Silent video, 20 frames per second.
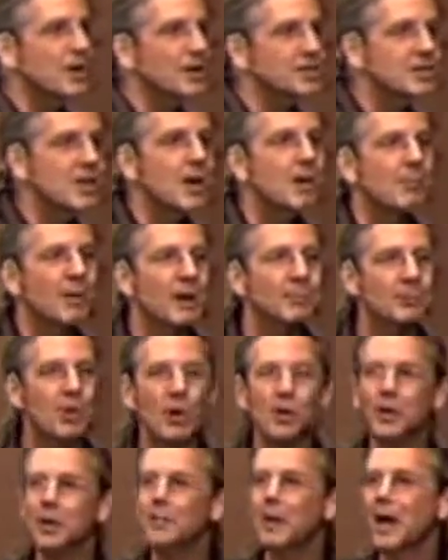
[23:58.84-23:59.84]
much, but I'm
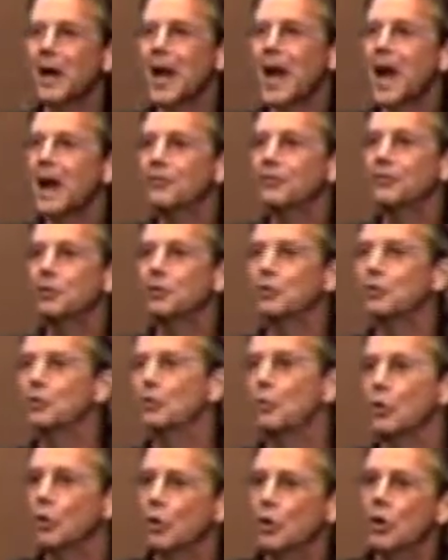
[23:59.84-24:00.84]
talking about out there in the
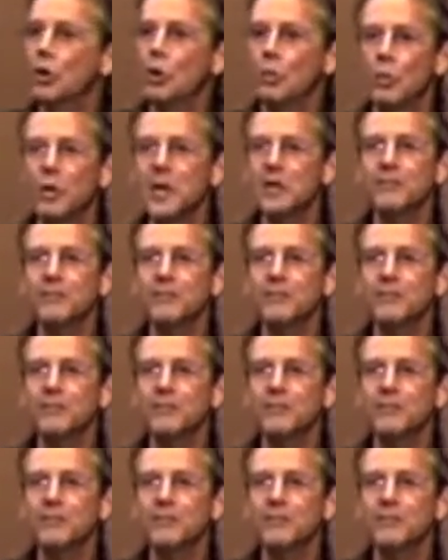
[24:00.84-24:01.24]
world. We